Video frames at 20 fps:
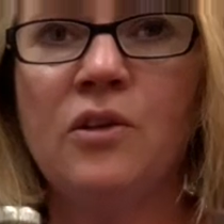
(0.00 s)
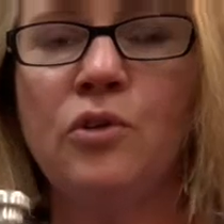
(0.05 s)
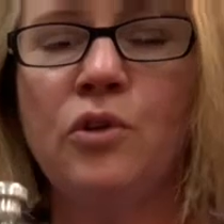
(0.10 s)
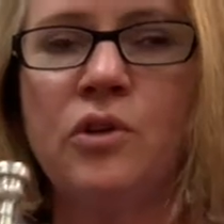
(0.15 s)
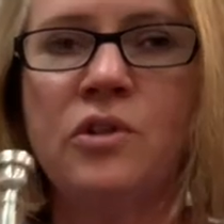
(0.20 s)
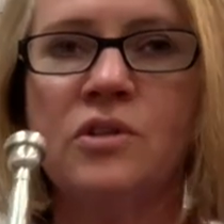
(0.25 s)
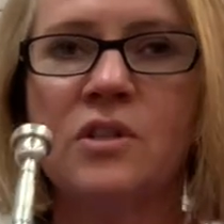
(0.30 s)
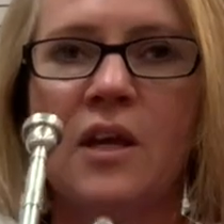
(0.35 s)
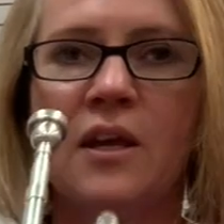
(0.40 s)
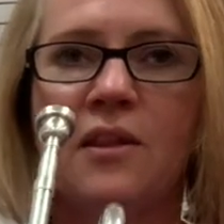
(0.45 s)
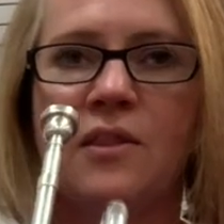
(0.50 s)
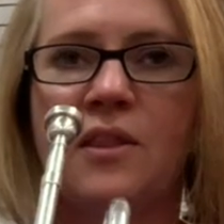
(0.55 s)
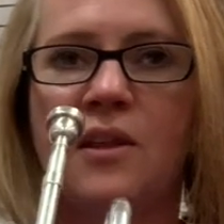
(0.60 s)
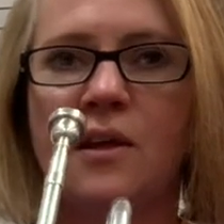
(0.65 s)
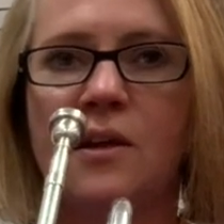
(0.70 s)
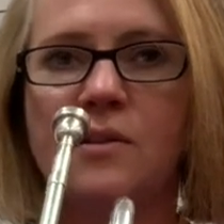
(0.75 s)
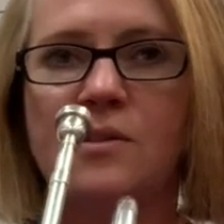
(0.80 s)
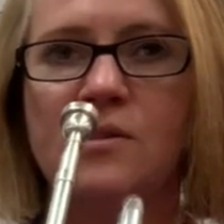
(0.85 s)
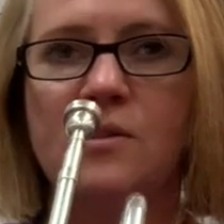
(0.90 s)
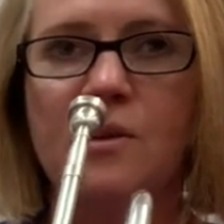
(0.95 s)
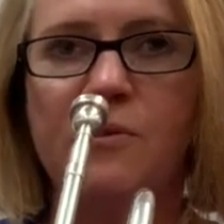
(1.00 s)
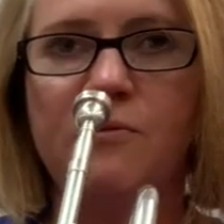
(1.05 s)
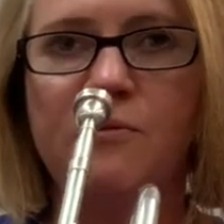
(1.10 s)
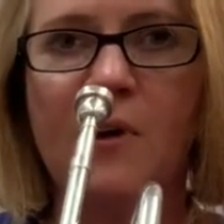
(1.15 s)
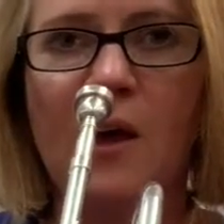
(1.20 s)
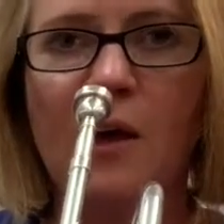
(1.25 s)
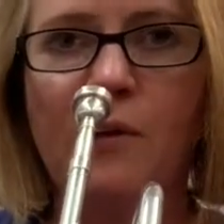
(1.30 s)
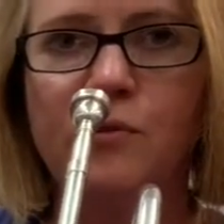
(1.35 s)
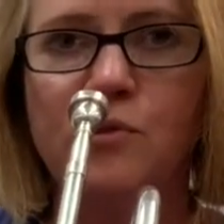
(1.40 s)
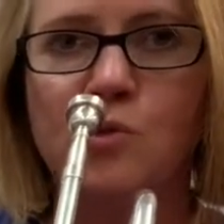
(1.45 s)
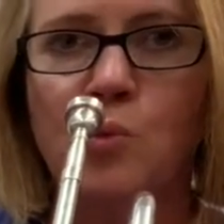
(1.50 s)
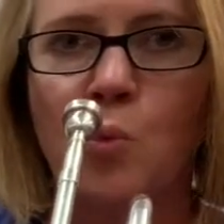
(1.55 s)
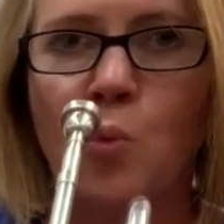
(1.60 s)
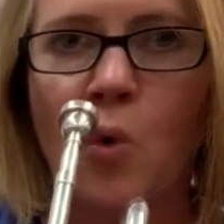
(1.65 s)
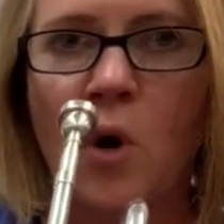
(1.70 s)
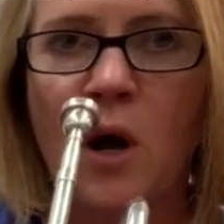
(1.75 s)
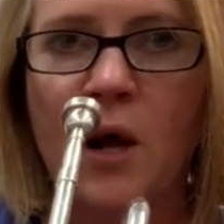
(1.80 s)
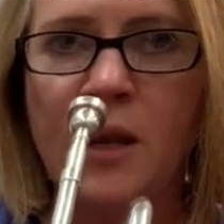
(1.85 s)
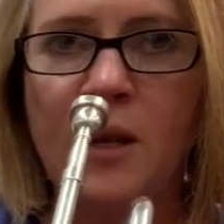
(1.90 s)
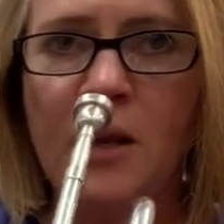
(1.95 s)
looks like this: valves
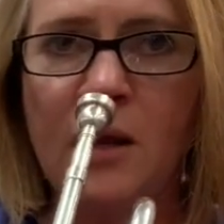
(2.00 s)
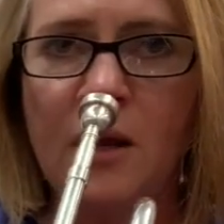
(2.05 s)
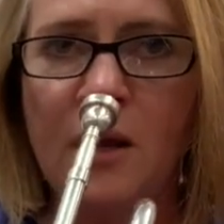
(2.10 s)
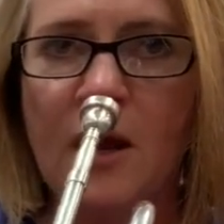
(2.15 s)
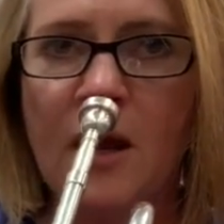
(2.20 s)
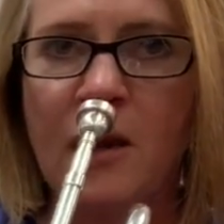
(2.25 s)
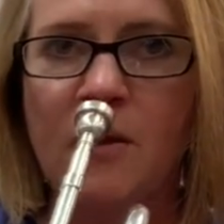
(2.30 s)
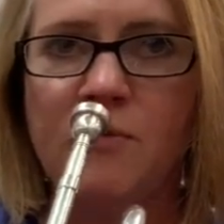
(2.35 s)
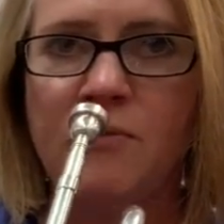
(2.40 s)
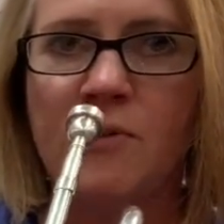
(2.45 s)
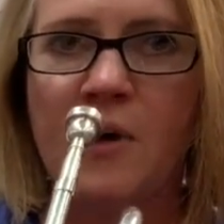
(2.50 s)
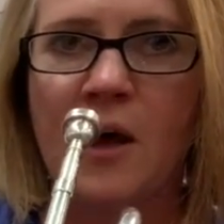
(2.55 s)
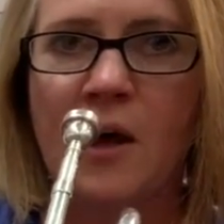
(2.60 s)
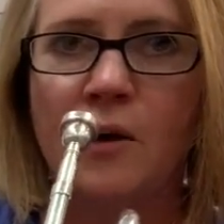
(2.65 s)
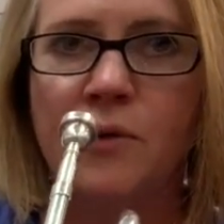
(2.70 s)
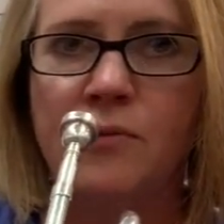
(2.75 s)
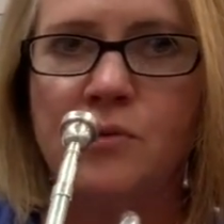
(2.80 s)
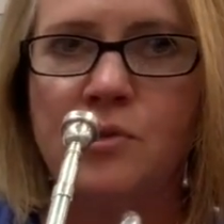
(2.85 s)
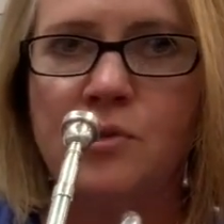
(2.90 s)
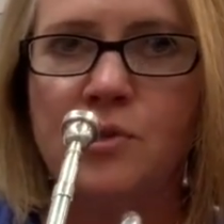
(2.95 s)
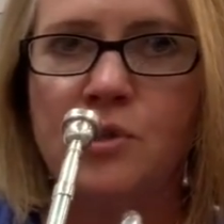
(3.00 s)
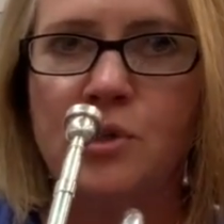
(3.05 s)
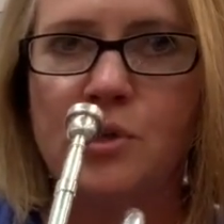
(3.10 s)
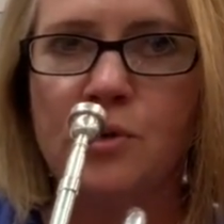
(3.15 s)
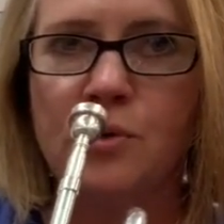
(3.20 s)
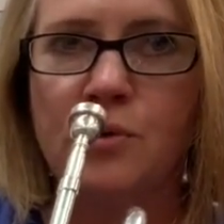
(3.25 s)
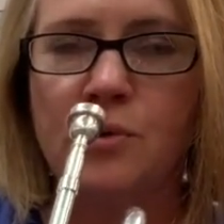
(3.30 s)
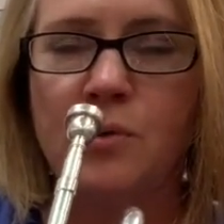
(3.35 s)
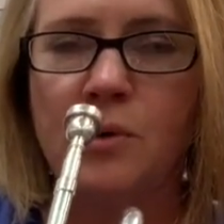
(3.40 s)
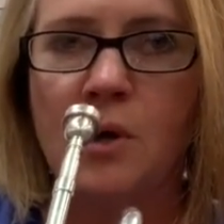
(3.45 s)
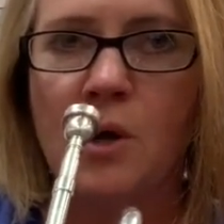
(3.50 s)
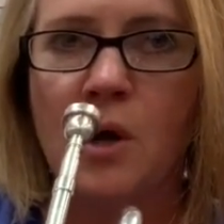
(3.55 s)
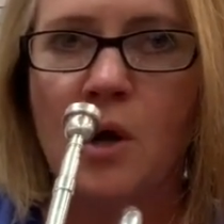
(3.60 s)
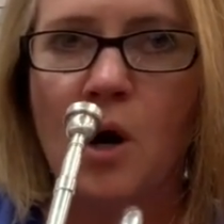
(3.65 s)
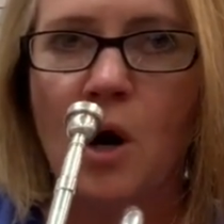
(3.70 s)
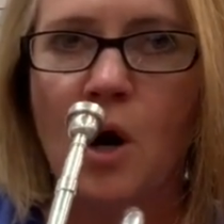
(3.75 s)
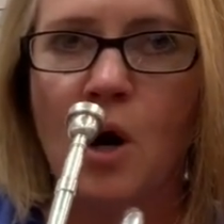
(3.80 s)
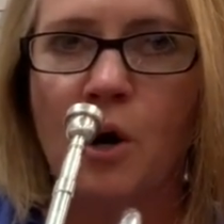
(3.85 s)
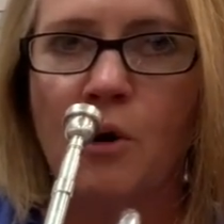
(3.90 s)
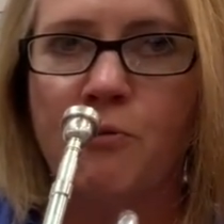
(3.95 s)
1 and valves 2,
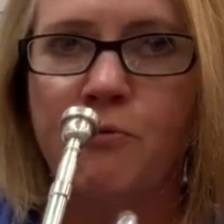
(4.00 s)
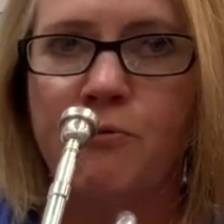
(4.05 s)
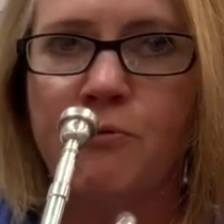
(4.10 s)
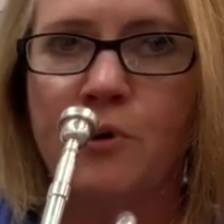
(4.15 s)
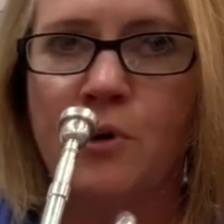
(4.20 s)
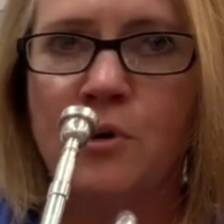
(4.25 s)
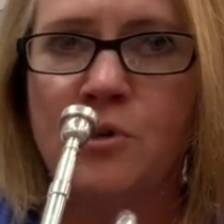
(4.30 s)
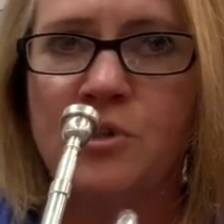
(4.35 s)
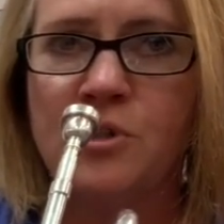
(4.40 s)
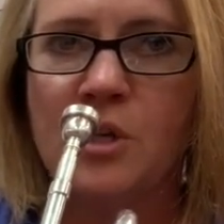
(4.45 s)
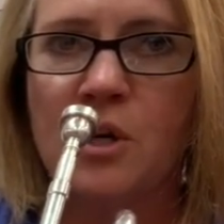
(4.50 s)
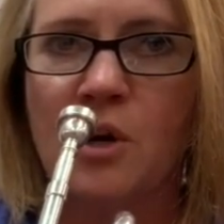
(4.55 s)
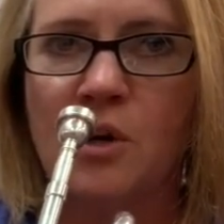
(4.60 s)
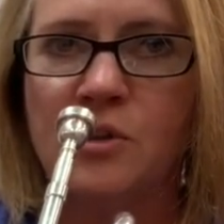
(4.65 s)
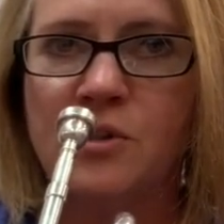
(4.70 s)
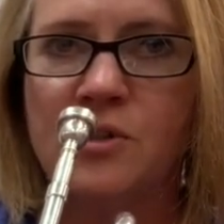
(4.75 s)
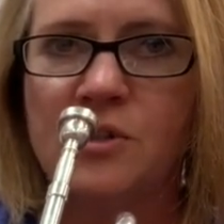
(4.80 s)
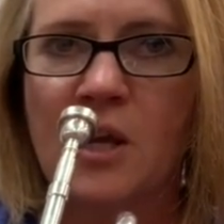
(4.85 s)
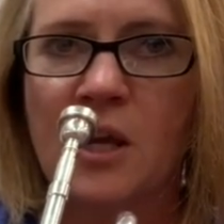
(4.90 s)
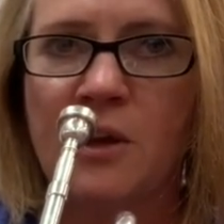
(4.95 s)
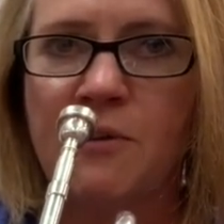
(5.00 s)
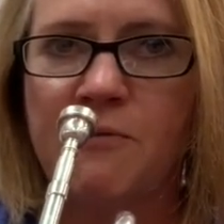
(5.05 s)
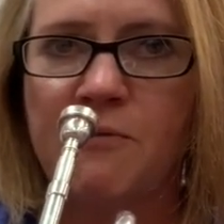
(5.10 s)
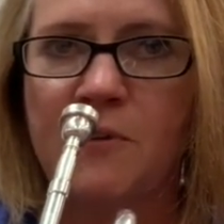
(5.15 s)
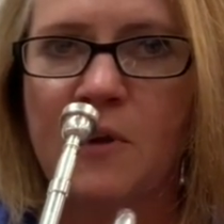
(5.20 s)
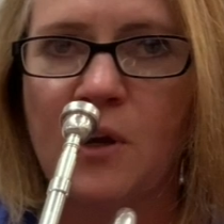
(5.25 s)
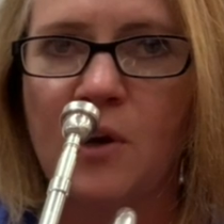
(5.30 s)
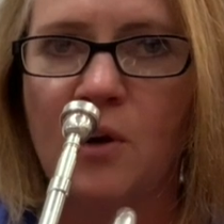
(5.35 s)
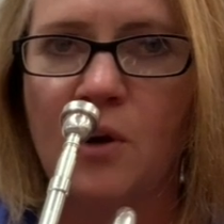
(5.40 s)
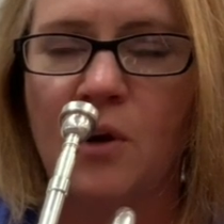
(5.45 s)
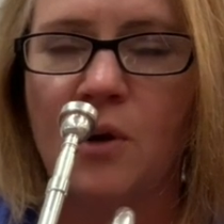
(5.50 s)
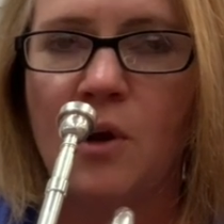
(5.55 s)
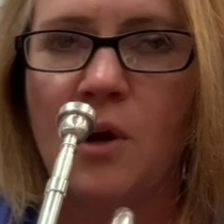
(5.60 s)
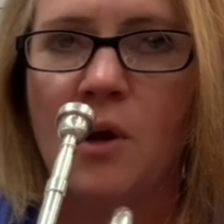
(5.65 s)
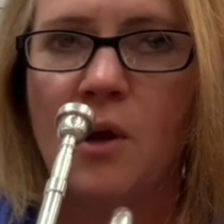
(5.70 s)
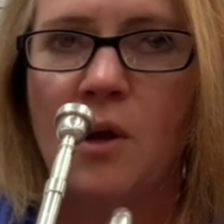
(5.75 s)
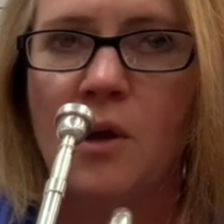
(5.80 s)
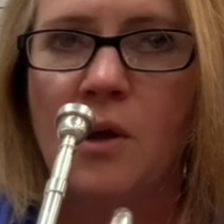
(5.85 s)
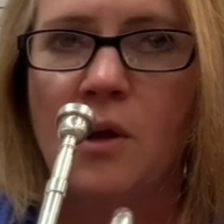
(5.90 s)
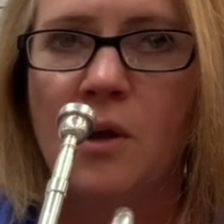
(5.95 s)
our first and our second finger,
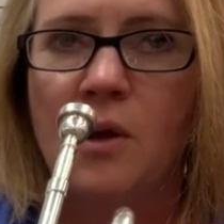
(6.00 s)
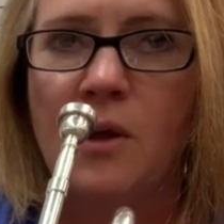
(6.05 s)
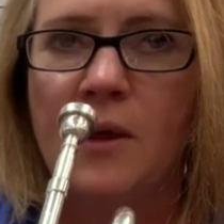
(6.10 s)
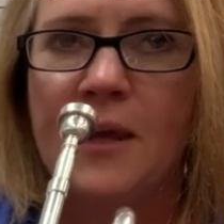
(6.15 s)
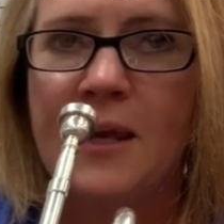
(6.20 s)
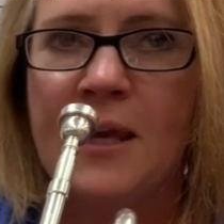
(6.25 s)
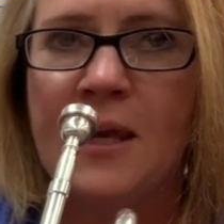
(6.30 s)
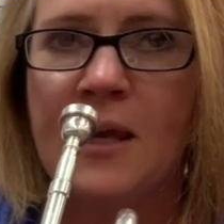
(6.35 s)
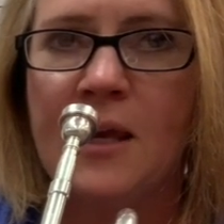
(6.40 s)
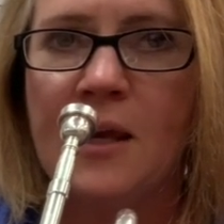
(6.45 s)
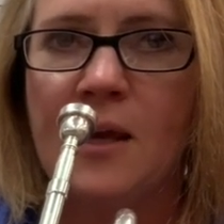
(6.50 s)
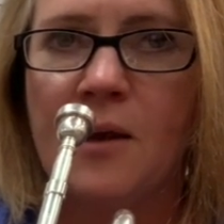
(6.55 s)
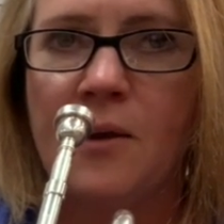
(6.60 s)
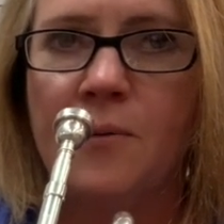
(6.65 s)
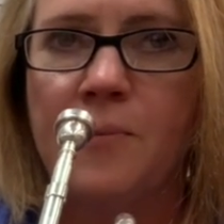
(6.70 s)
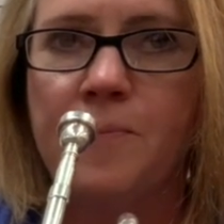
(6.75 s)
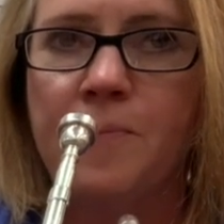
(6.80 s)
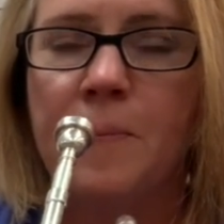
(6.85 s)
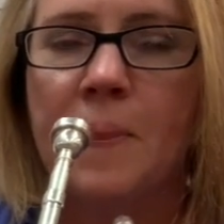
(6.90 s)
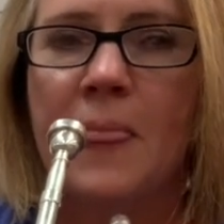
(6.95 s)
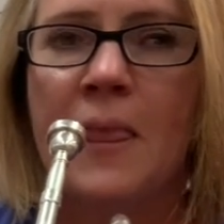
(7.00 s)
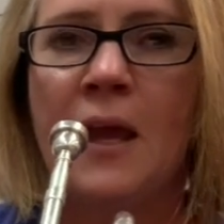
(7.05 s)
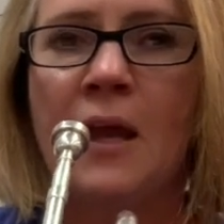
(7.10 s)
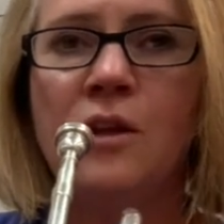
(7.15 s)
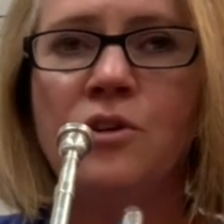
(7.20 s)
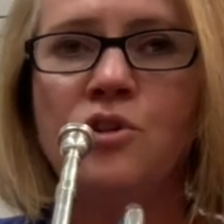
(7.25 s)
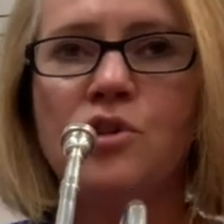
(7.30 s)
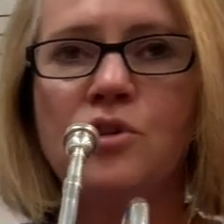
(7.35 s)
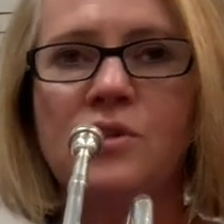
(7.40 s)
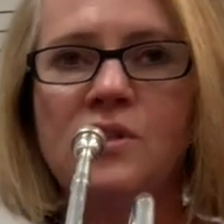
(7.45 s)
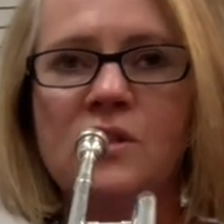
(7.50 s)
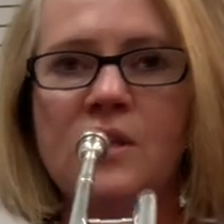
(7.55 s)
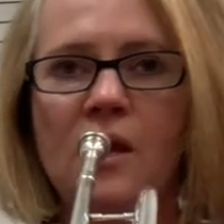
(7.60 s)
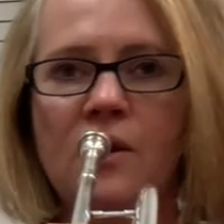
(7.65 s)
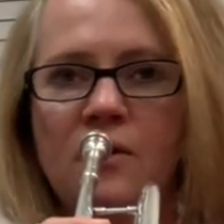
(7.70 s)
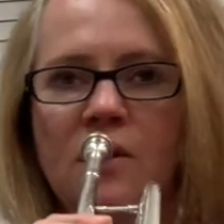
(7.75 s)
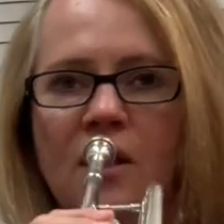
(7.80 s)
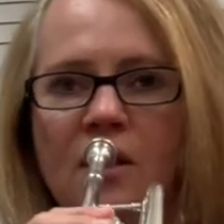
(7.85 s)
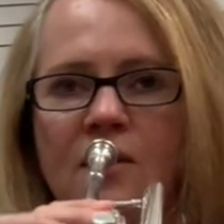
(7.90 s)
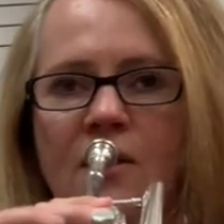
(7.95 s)
E, and it should
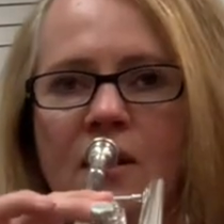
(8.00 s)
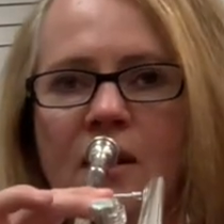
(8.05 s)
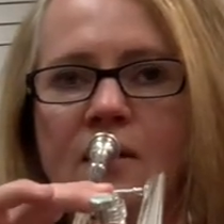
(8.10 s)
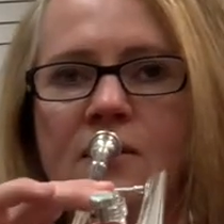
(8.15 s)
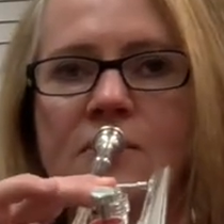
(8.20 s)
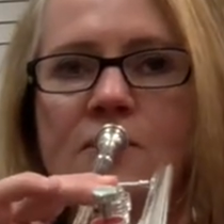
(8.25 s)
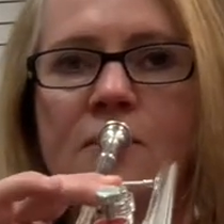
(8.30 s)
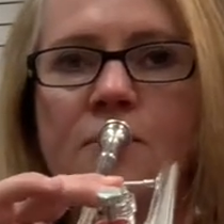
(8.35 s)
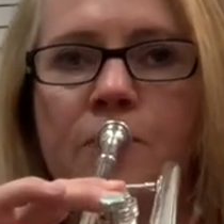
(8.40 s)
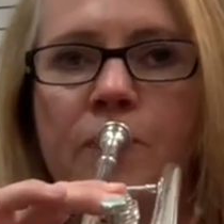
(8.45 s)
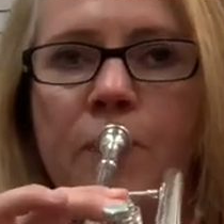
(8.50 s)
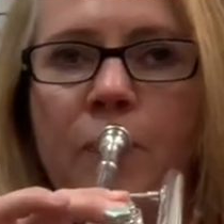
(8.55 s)
sound like this.